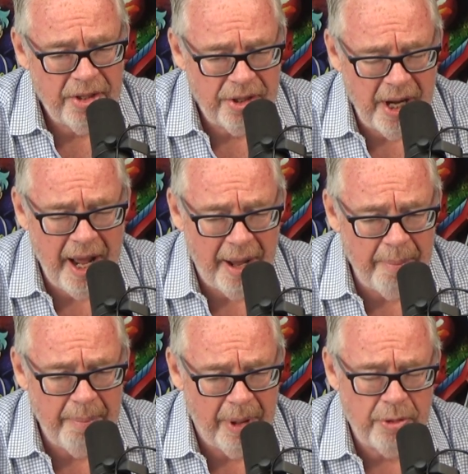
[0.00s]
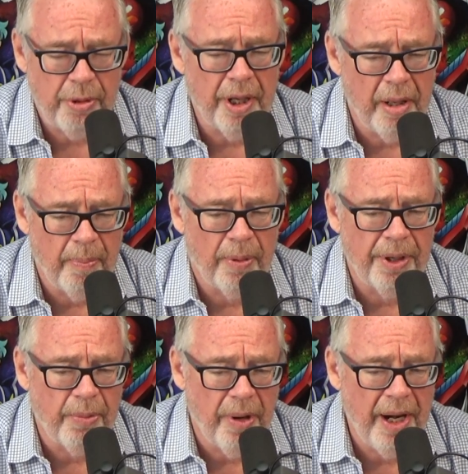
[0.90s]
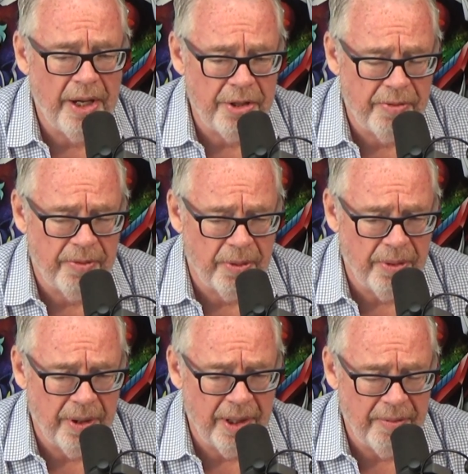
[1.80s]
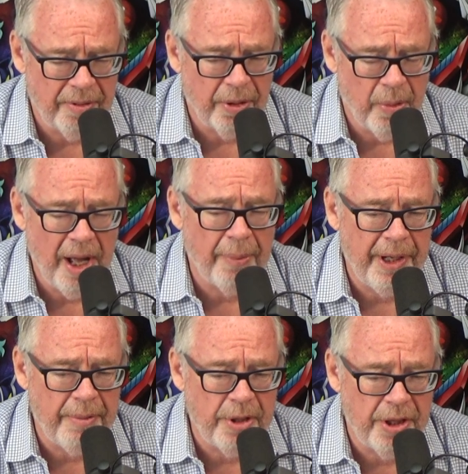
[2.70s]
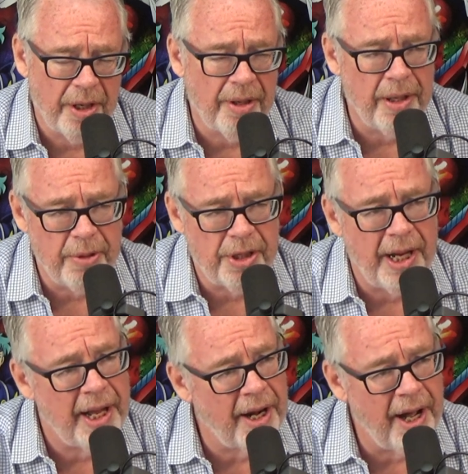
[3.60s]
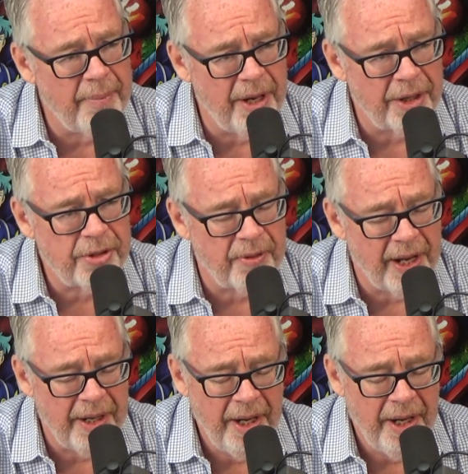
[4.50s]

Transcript: Sam, Montreal born and raised, for a while when he was younger, he was an Anaheim Ducks fan